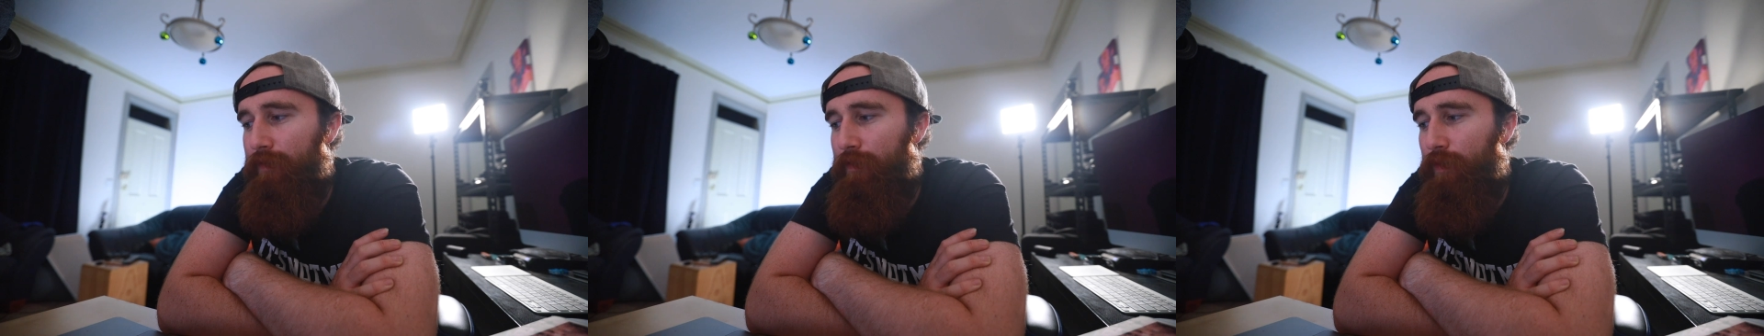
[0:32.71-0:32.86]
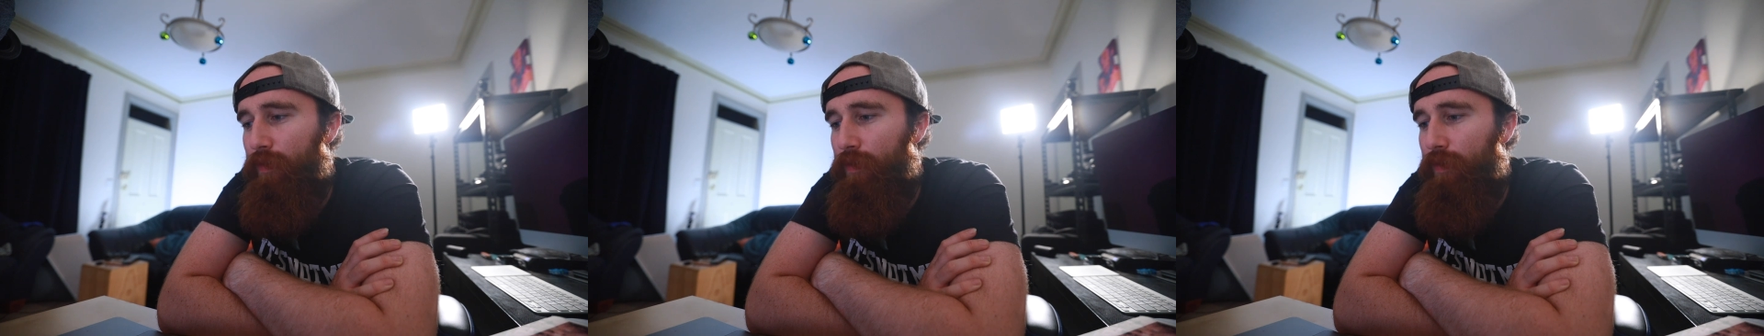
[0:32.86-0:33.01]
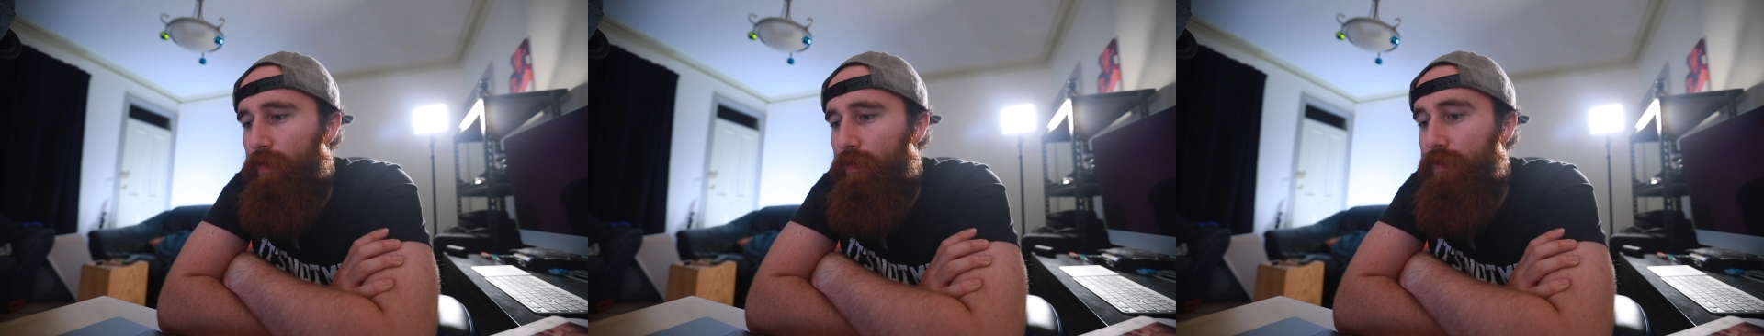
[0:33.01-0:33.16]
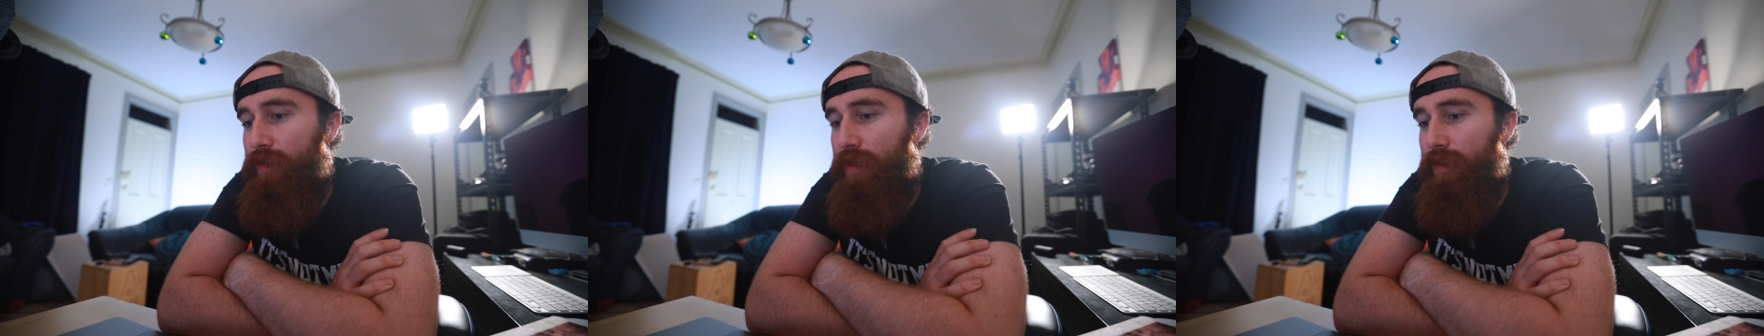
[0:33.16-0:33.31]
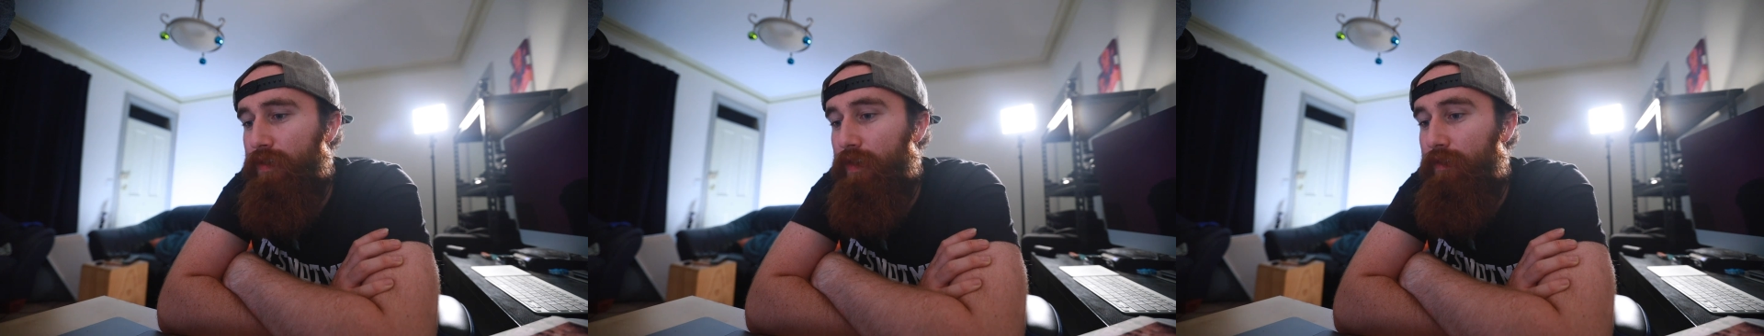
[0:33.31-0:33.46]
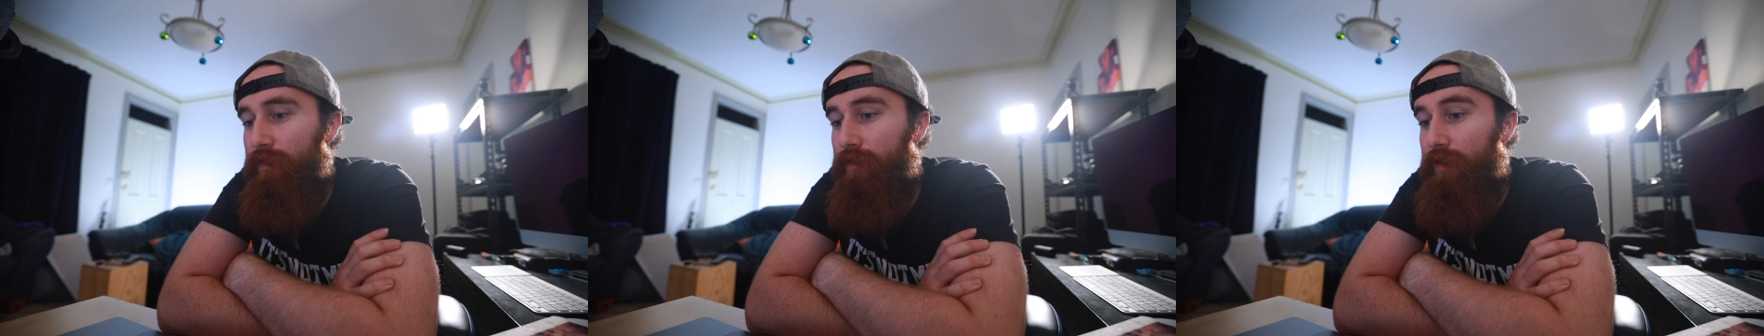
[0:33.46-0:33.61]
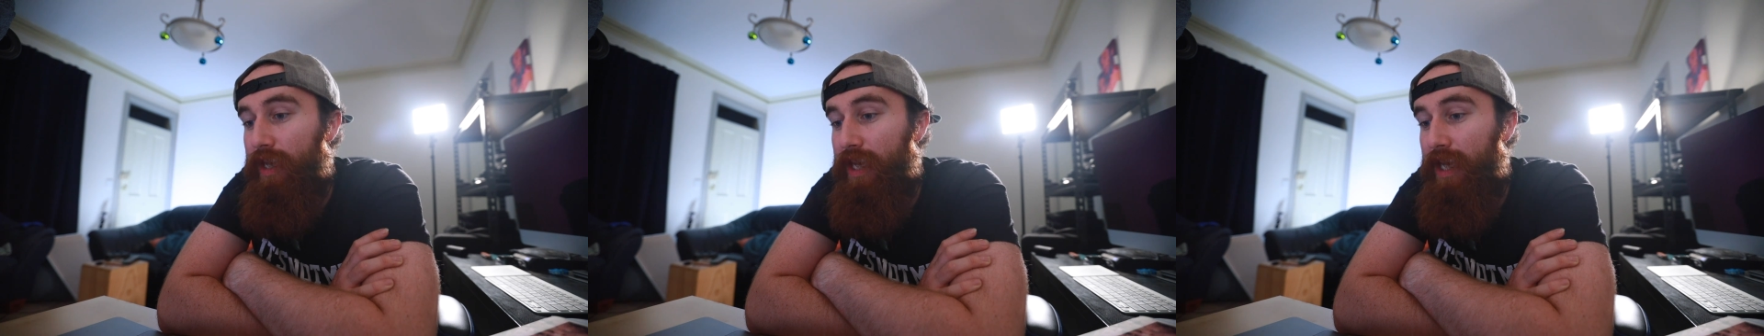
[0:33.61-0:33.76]
for just
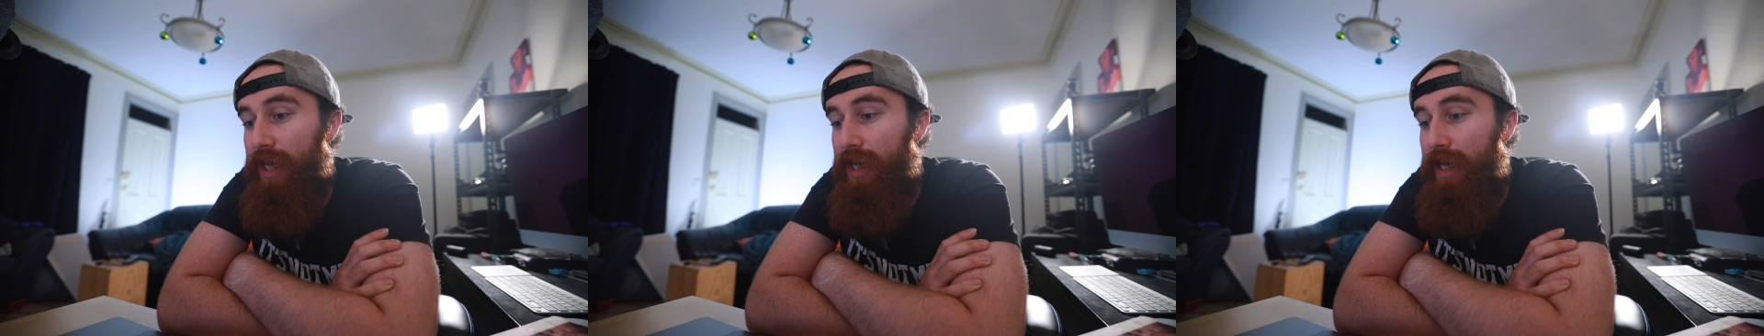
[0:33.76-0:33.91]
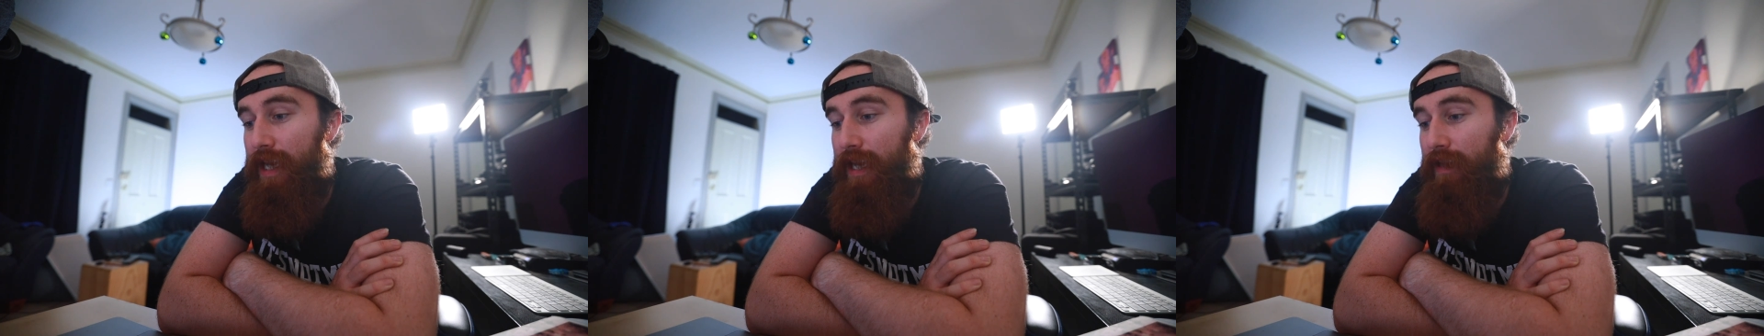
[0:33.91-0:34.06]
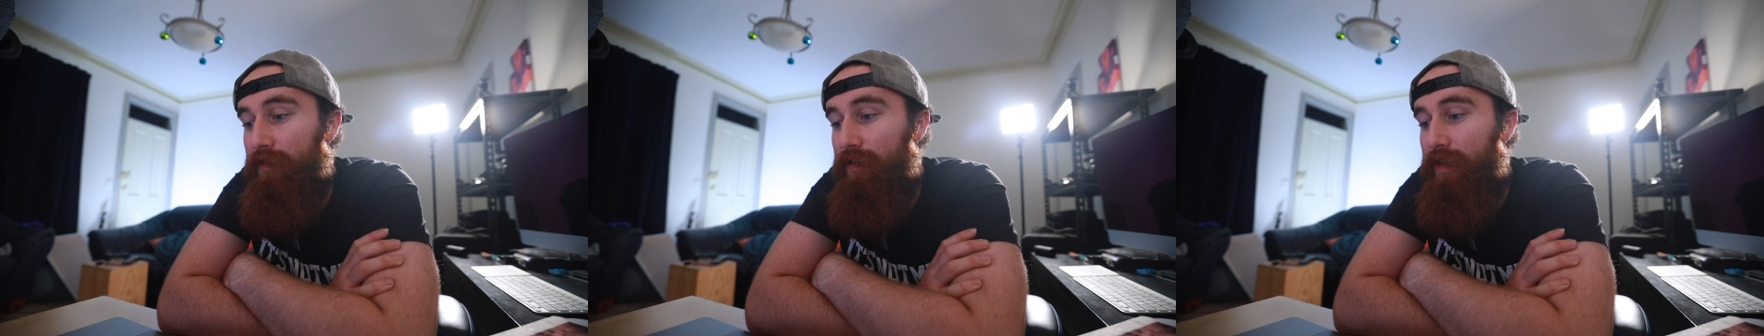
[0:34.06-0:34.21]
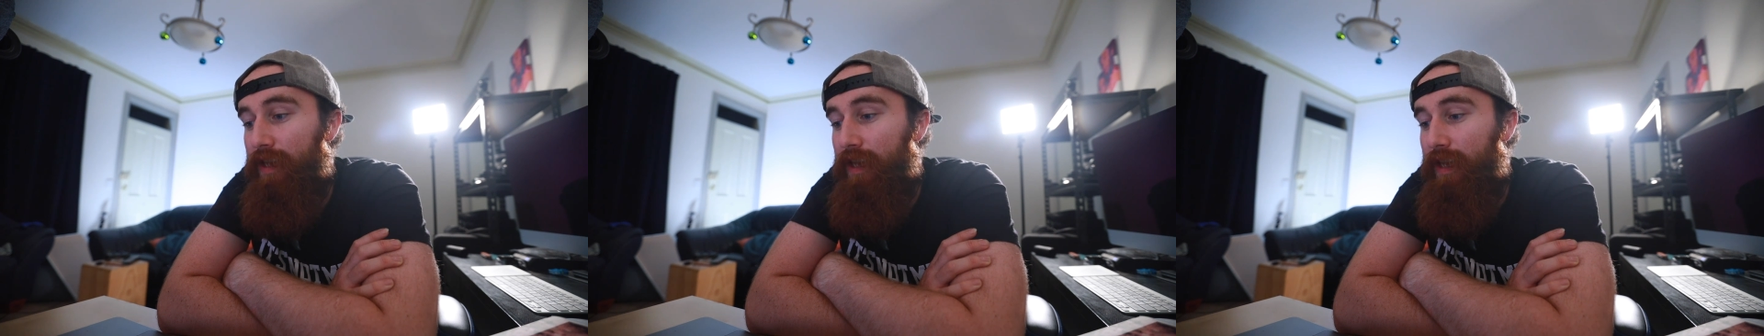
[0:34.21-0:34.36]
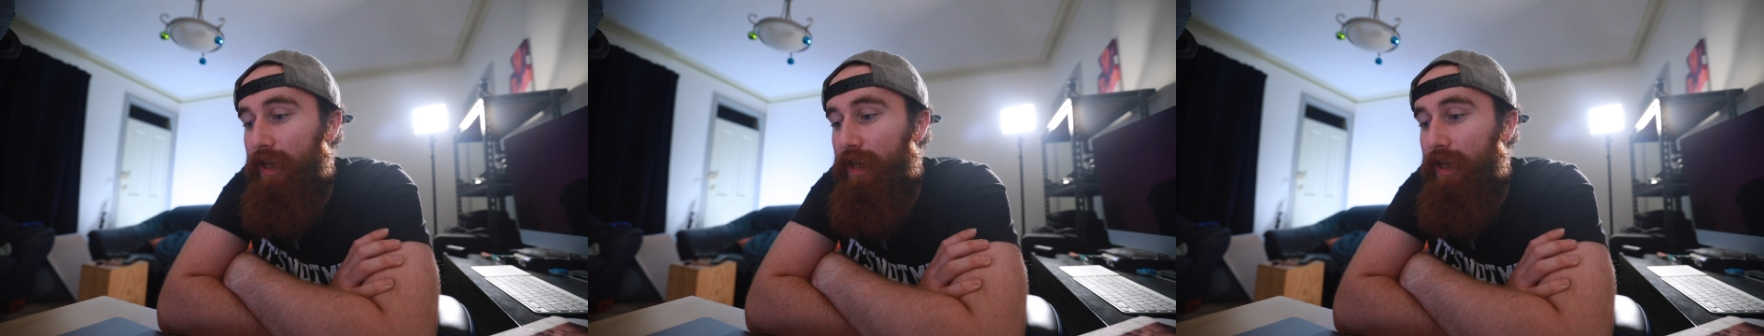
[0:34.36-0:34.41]
over a year now.